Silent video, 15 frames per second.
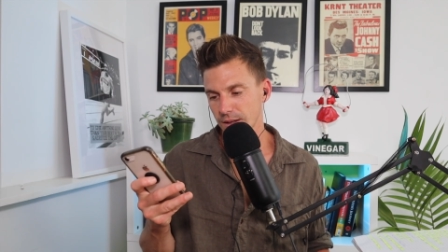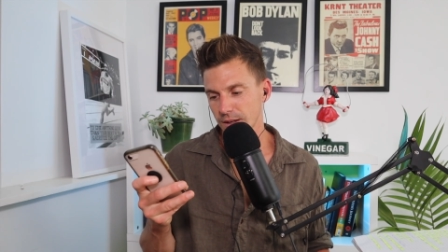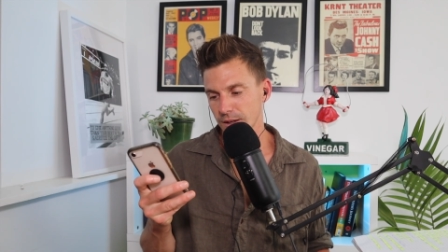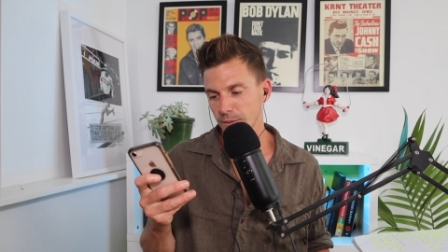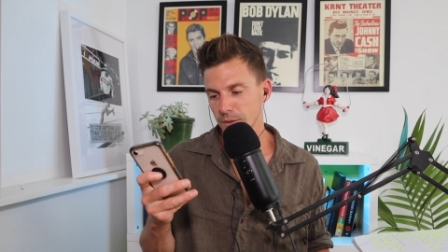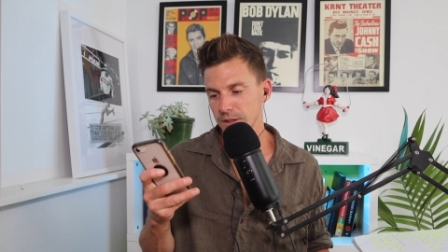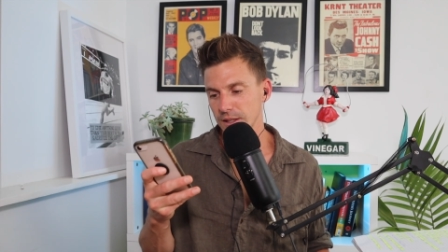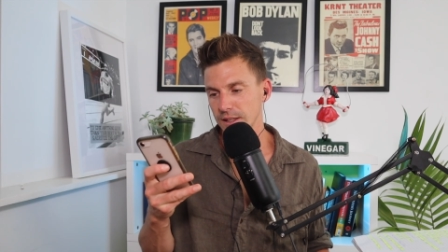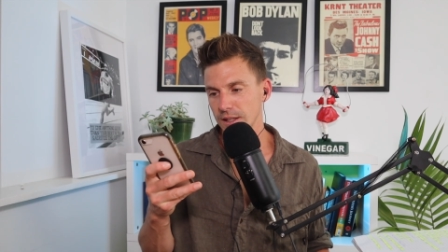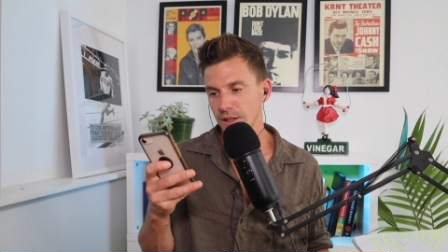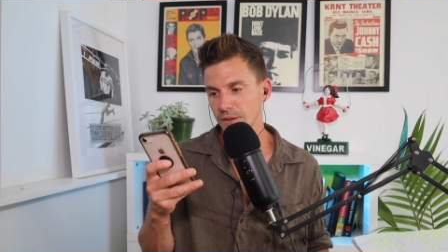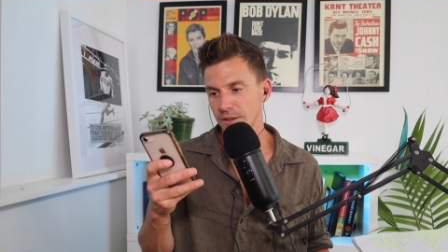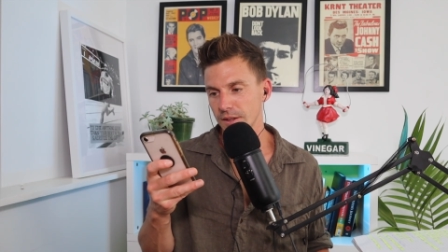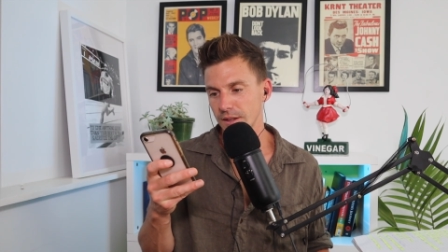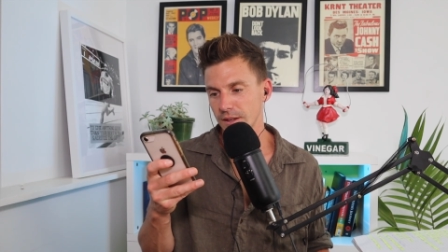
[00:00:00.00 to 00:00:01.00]
I'm clearly
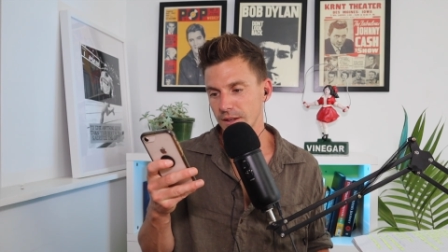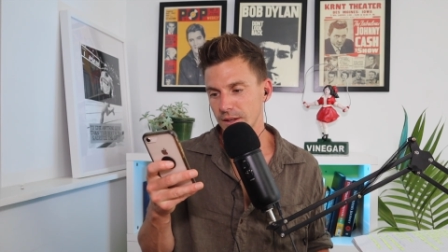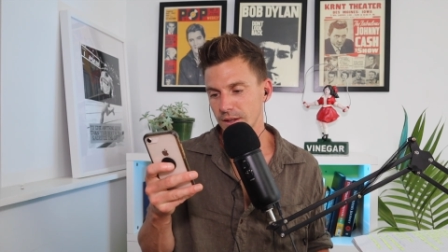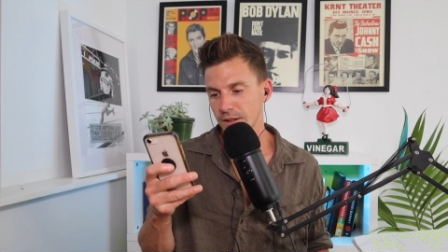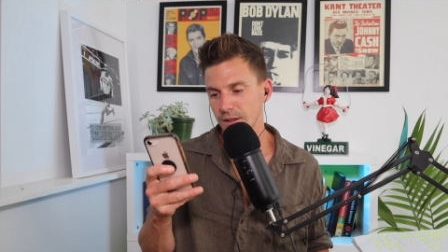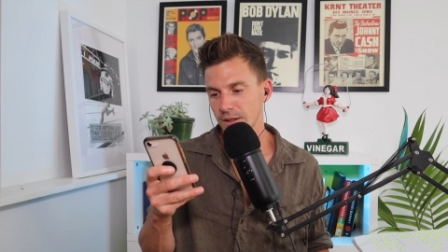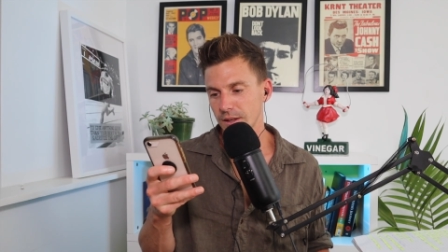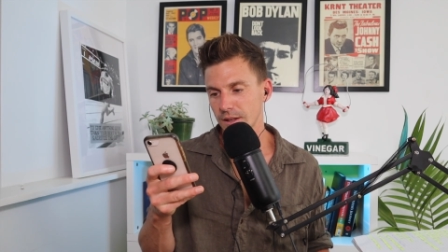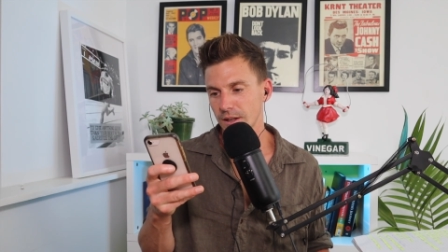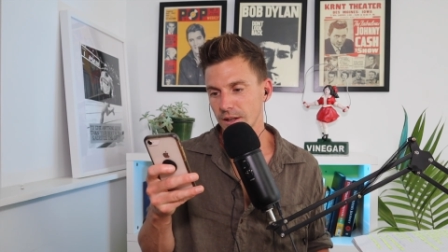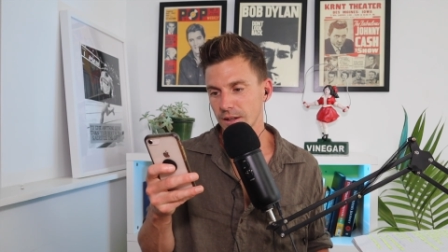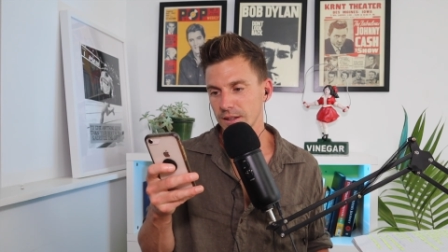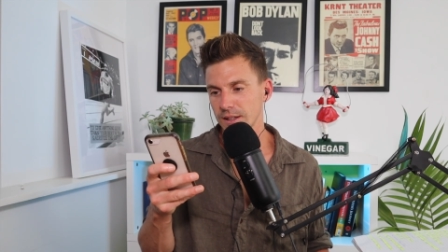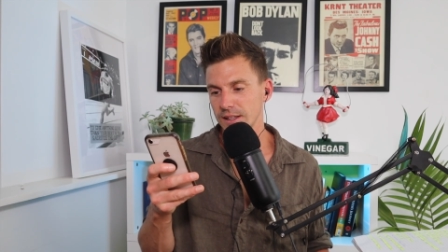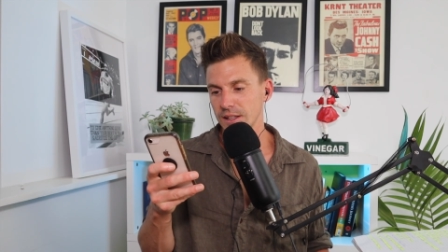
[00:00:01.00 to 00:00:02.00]
on the, I'm
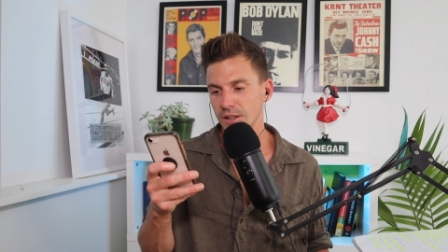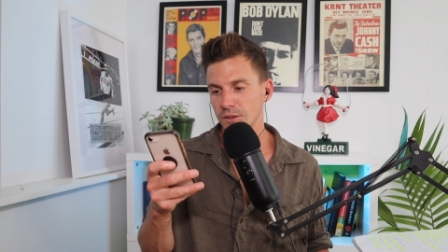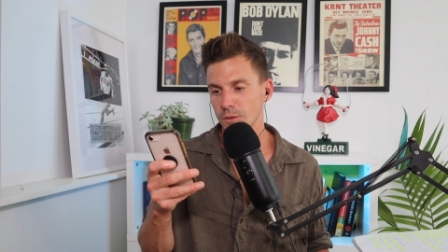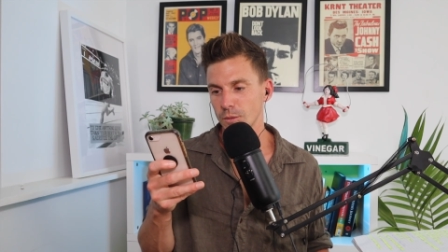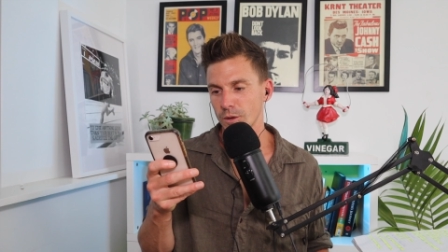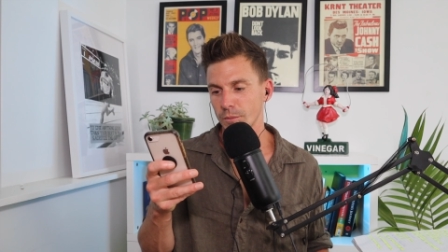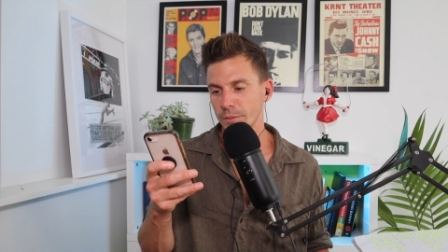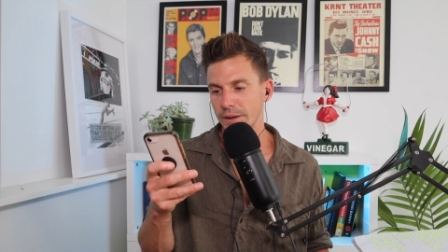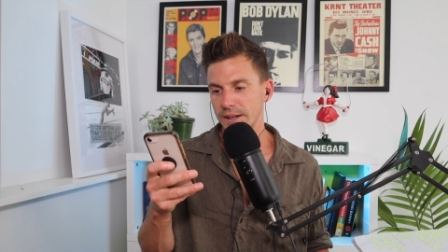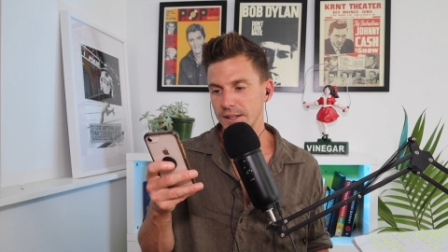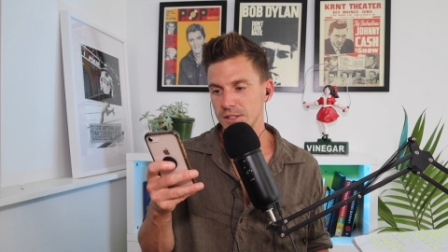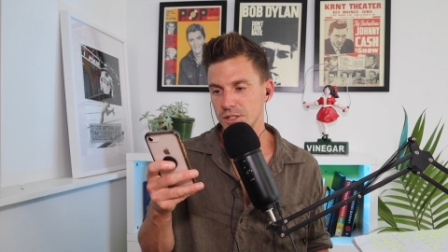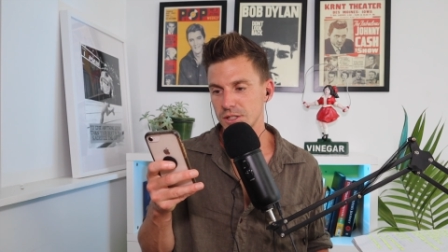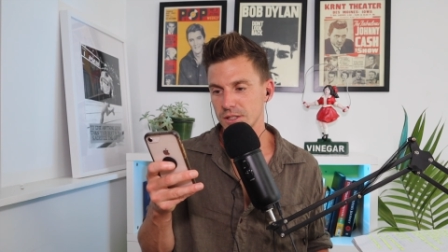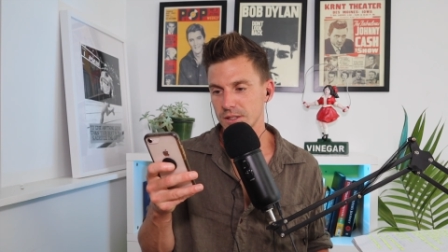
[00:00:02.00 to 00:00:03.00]
clearly on the wrong
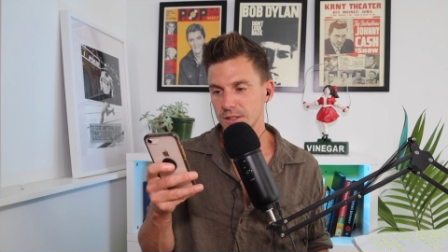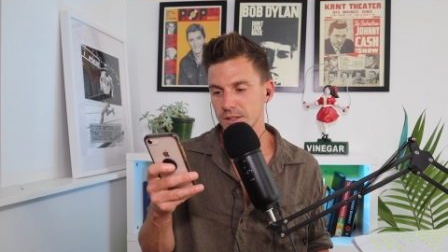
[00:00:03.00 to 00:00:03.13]
page.